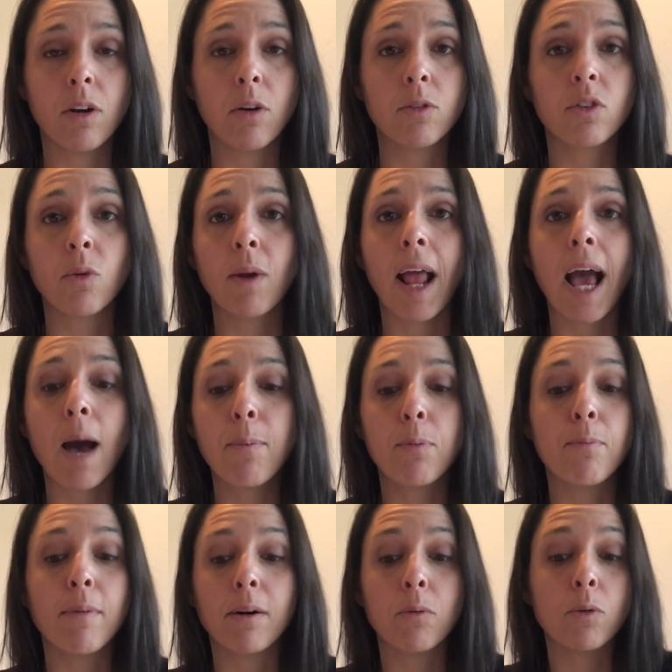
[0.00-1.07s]
So an app
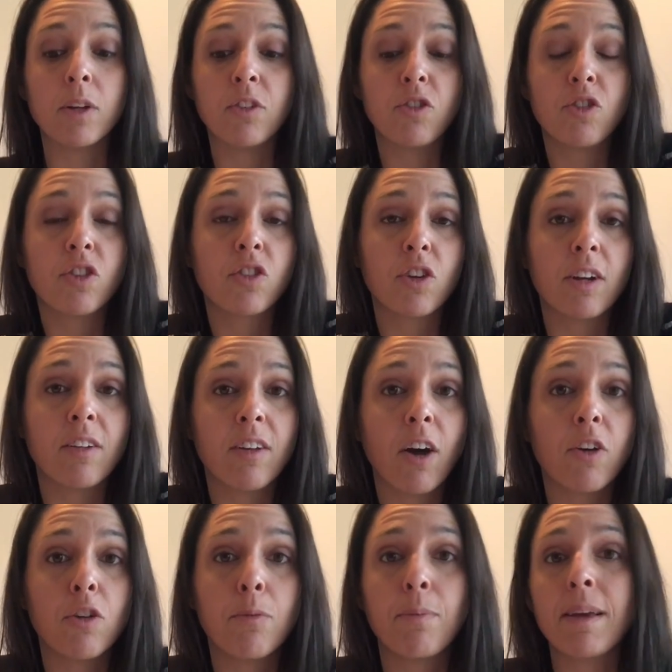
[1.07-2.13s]
is just going to tell
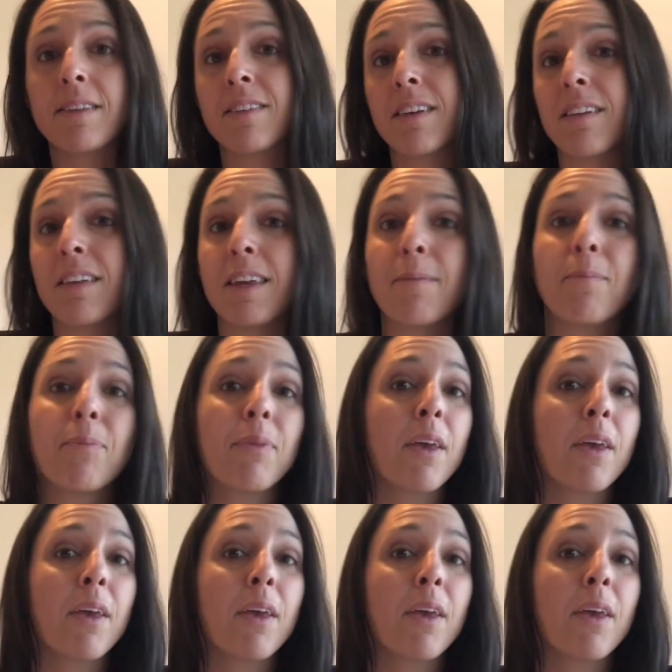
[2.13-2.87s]
you basically